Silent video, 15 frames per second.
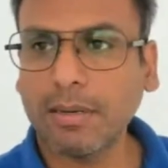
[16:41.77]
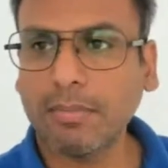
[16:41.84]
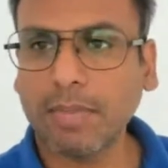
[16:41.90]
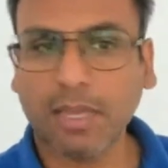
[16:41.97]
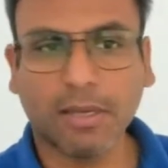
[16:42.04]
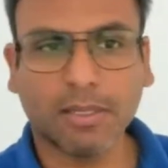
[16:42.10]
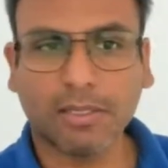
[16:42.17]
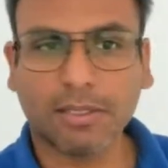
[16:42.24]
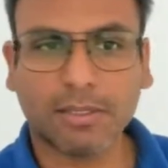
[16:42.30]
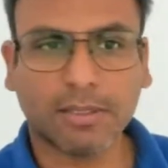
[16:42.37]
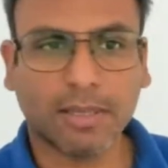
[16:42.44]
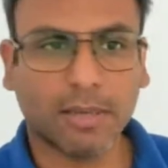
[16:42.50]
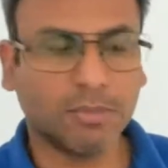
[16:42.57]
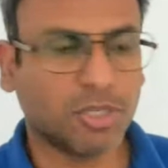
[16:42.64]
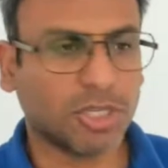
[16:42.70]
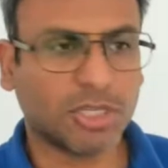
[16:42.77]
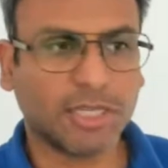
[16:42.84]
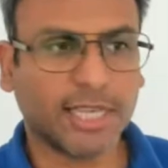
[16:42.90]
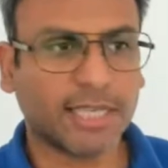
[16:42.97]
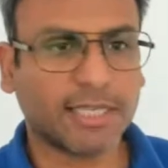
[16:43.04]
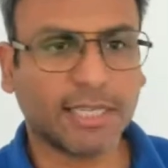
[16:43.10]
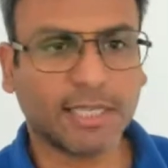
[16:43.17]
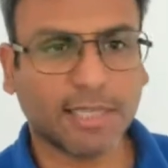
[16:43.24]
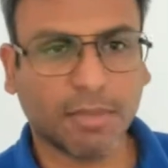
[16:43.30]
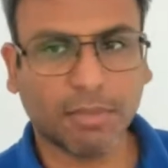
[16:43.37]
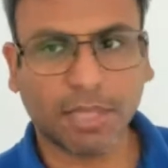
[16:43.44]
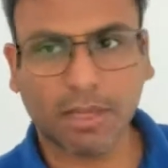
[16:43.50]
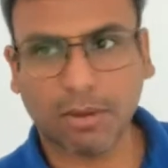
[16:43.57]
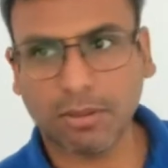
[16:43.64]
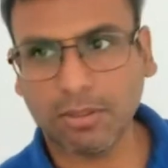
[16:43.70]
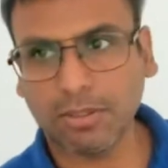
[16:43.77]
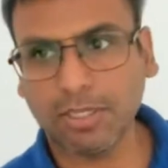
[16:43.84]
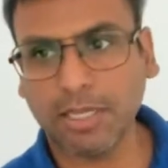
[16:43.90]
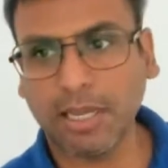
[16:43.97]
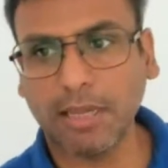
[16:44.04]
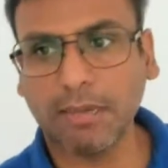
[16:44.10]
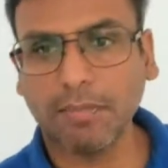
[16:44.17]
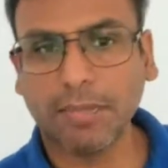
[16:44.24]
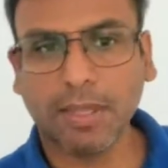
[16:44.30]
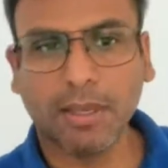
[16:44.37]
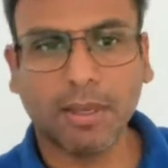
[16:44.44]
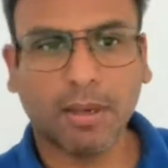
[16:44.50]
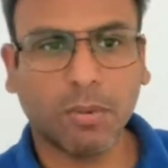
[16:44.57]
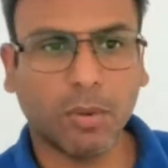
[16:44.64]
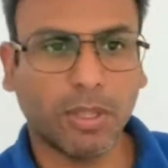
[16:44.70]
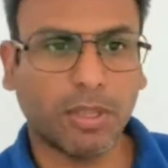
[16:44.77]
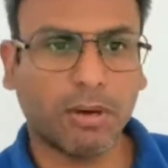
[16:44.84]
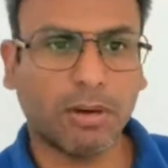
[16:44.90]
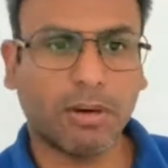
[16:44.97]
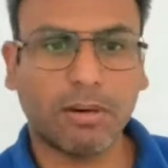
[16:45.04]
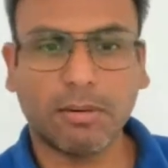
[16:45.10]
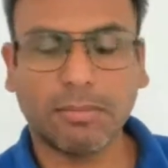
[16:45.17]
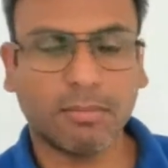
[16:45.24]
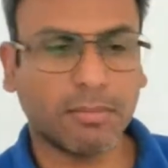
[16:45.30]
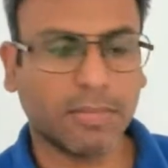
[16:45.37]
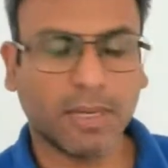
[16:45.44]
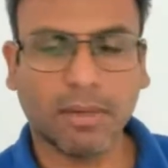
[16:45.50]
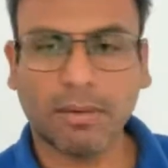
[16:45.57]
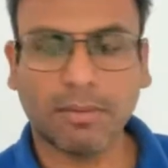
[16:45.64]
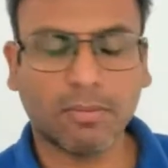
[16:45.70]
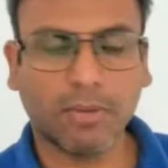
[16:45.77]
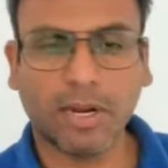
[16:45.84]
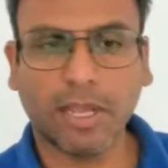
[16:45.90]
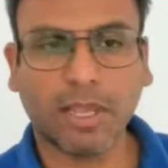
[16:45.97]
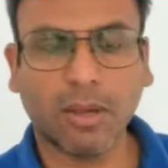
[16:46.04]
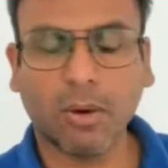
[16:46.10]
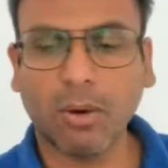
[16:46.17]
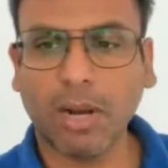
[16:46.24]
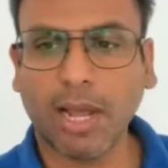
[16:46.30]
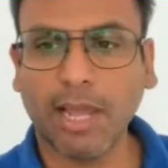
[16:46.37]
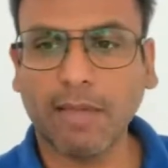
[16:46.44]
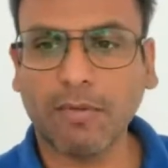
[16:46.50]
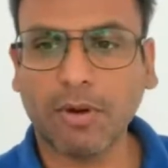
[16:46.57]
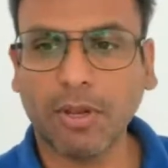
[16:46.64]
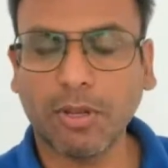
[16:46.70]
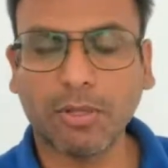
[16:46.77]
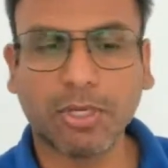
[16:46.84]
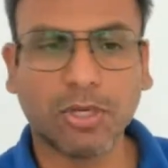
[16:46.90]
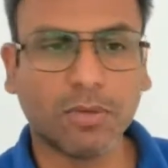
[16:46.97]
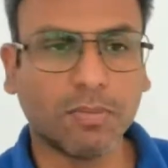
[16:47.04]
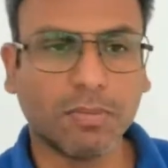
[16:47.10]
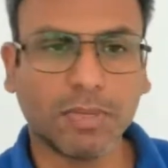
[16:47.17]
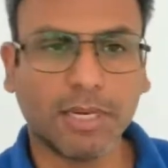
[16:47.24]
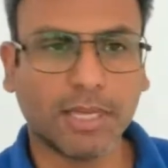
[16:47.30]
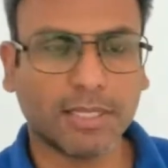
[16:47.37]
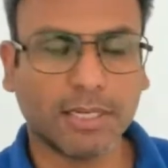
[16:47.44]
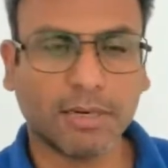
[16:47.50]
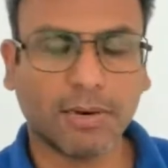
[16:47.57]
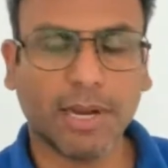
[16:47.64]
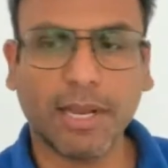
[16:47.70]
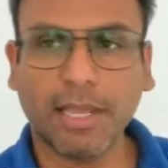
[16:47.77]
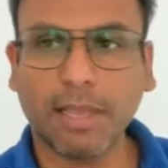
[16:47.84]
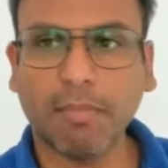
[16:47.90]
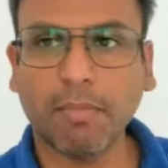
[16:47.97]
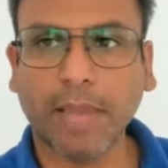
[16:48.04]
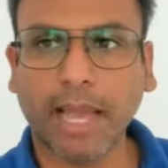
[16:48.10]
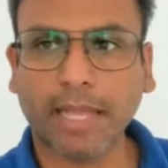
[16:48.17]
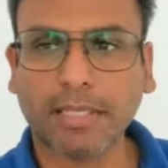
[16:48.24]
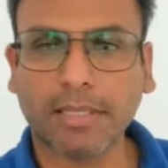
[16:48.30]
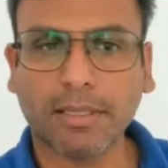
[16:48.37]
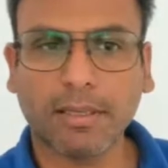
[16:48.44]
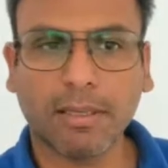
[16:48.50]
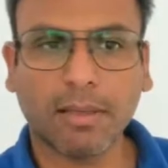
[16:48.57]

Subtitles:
because I'm just testing something, to see whether when I go live on YouTube, does it really impacts